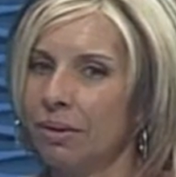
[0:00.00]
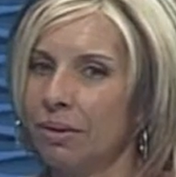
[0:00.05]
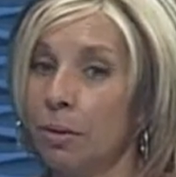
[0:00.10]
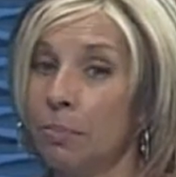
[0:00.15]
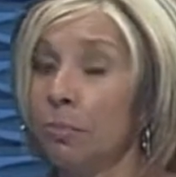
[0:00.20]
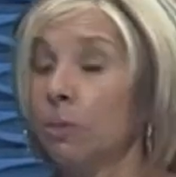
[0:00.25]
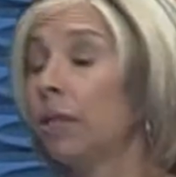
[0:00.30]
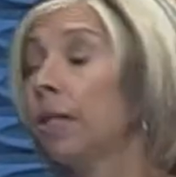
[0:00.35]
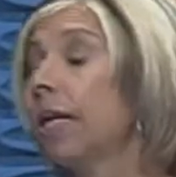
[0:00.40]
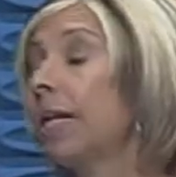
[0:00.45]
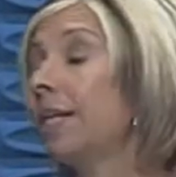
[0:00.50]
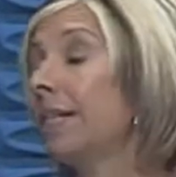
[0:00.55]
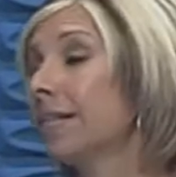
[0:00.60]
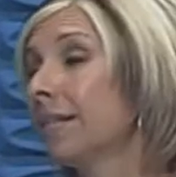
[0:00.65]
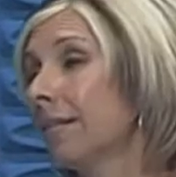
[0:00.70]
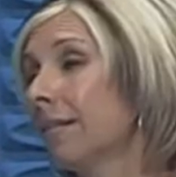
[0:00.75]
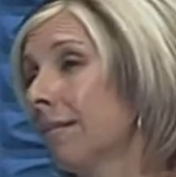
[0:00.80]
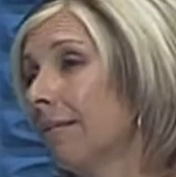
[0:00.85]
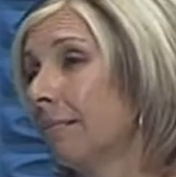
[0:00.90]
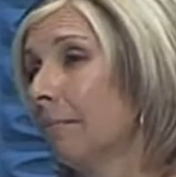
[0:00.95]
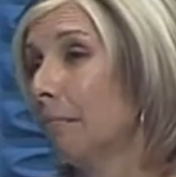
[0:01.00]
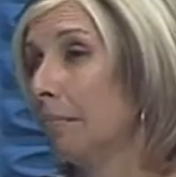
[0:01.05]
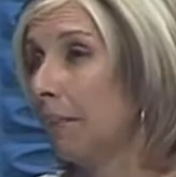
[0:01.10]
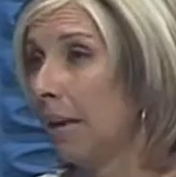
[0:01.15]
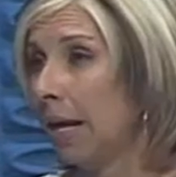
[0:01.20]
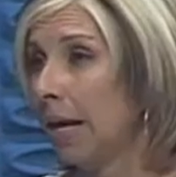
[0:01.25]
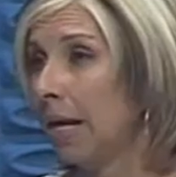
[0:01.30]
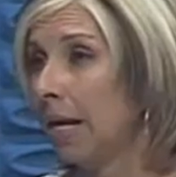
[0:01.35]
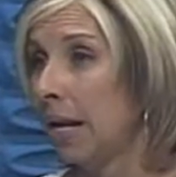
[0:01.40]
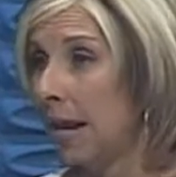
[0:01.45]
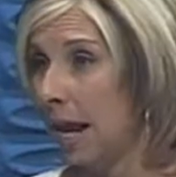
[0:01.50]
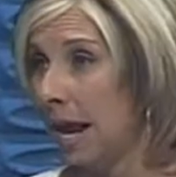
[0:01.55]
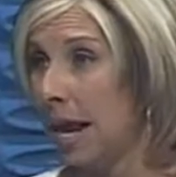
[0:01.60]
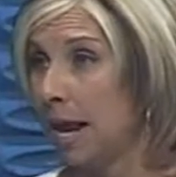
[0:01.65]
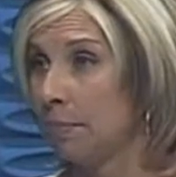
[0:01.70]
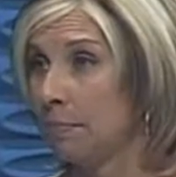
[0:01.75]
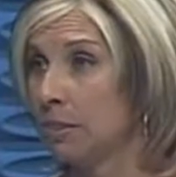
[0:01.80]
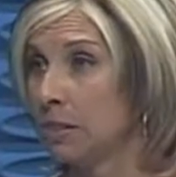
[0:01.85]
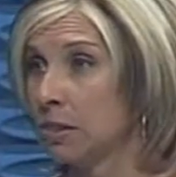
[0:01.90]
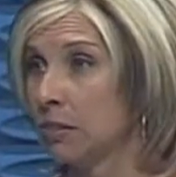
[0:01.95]
complete bed
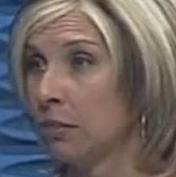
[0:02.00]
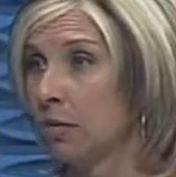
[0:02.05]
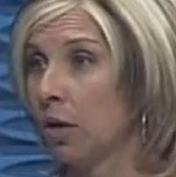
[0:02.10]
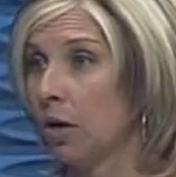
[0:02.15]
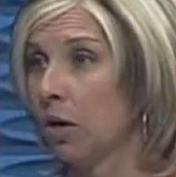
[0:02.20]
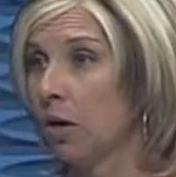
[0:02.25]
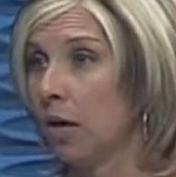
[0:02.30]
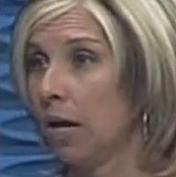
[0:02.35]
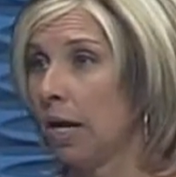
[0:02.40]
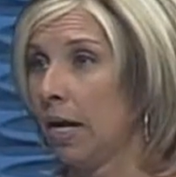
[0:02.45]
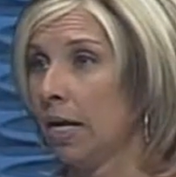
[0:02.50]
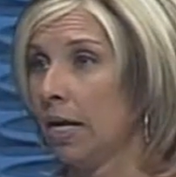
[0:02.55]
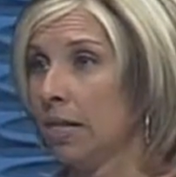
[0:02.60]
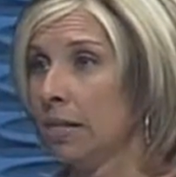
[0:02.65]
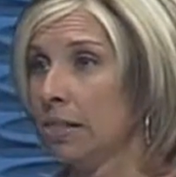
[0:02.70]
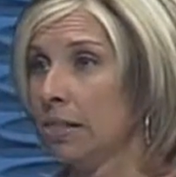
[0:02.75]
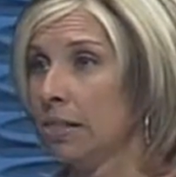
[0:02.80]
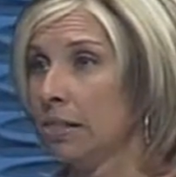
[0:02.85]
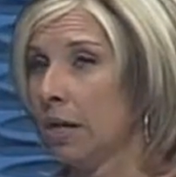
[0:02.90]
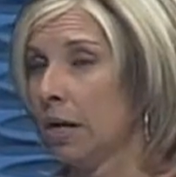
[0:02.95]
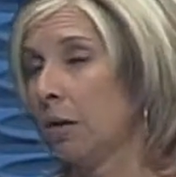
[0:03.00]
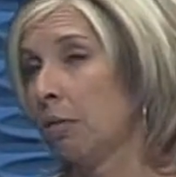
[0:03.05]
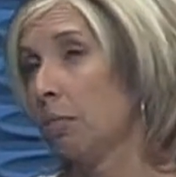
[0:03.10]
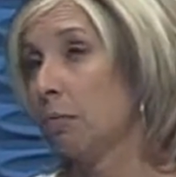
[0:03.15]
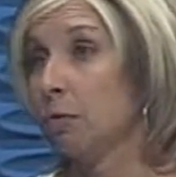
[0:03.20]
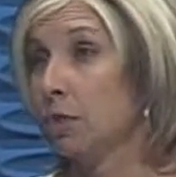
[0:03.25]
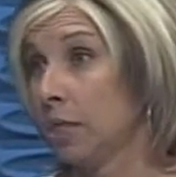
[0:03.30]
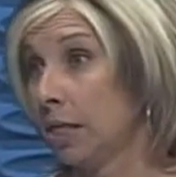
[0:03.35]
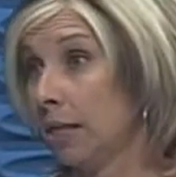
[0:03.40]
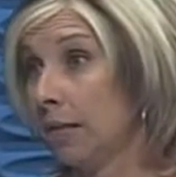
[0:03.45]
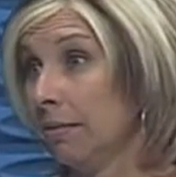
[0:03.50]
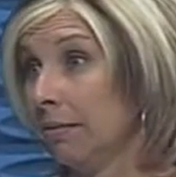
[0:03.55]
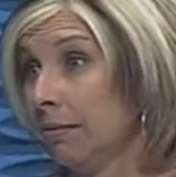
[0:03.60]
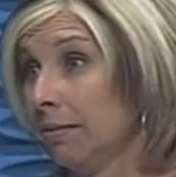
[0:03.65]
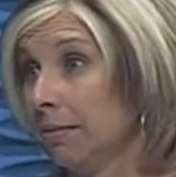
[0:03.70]
atmosphere and routine.